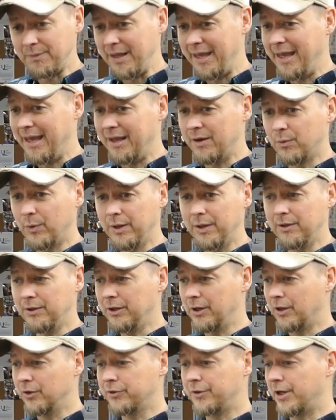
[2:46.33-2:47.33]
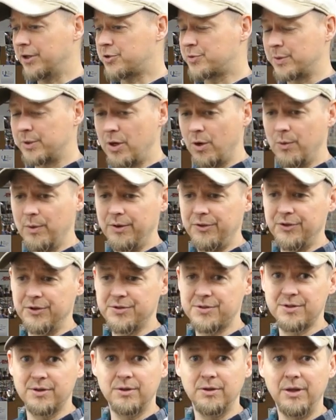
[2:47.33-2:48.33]
and we you know Dutch would go with
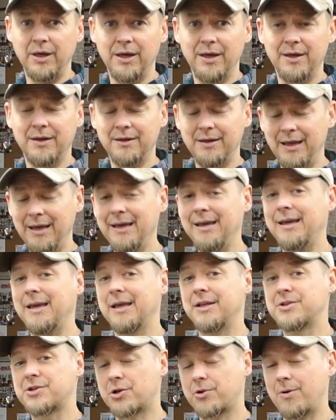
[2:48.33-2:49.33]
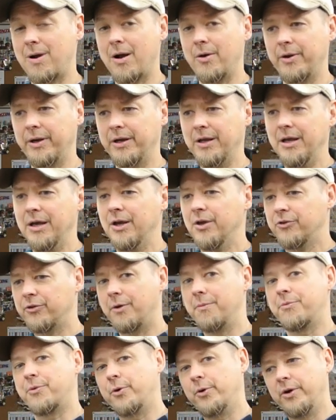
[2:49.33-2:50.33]
us and and it gets crowded
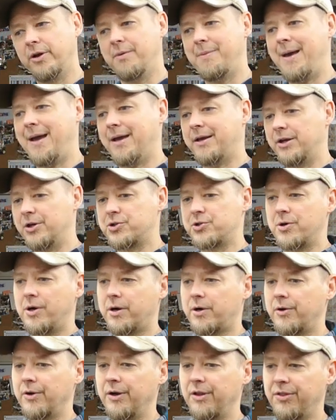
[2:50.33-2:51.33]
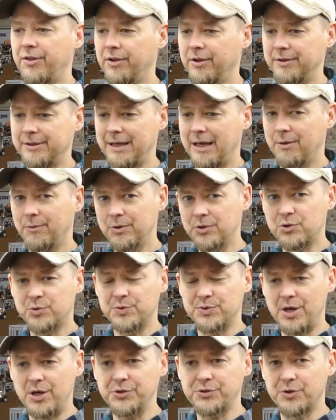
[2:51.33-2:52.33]
so I'm throwing it in the back of the truck or anything like that which
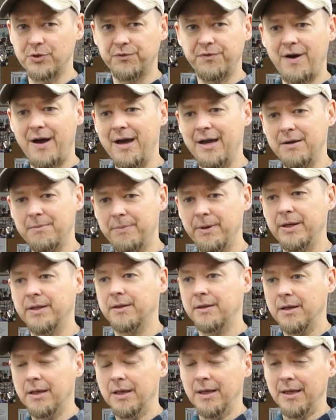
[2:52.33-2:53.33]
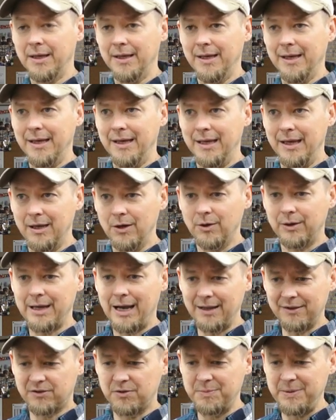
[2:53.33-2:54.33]
was also fine but it
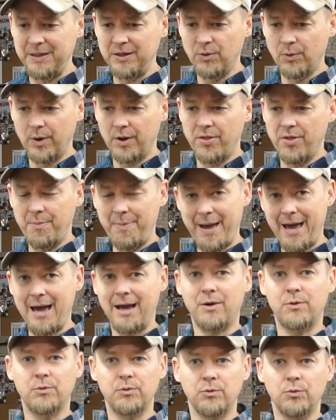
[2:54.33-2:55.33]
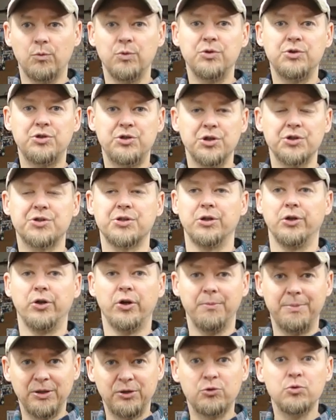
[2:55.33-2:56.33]
got to be to where the pack was just a
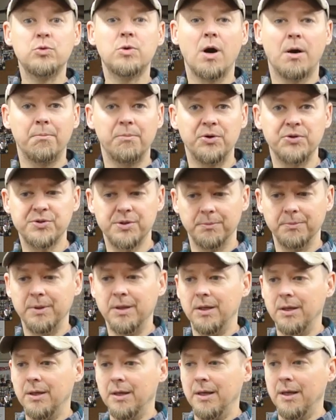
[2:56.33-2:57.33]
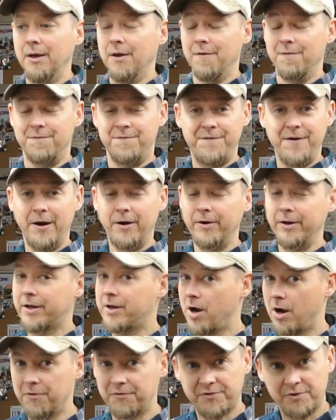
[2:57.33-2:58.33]
little bit too cumbersome very
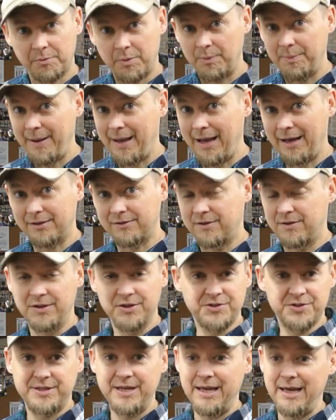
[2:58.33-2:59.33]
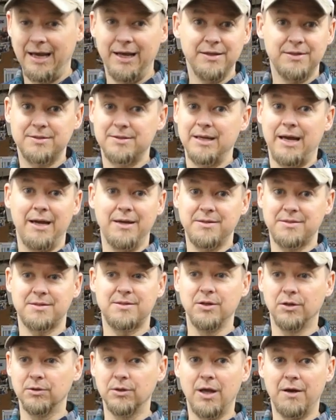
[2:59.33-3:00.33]
comfortable pack to this day I, I
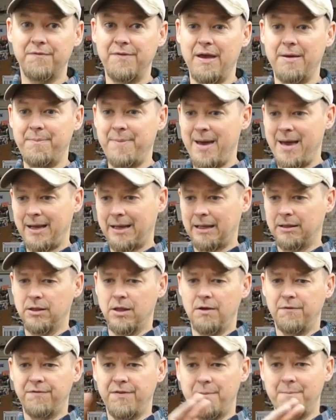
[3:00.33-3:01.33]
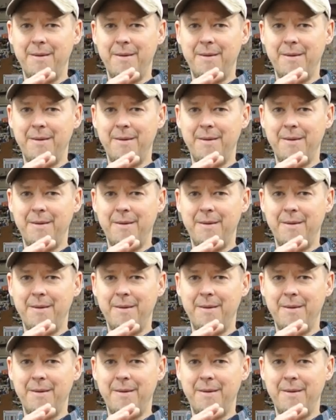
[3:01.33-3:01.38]
still love that pack I love the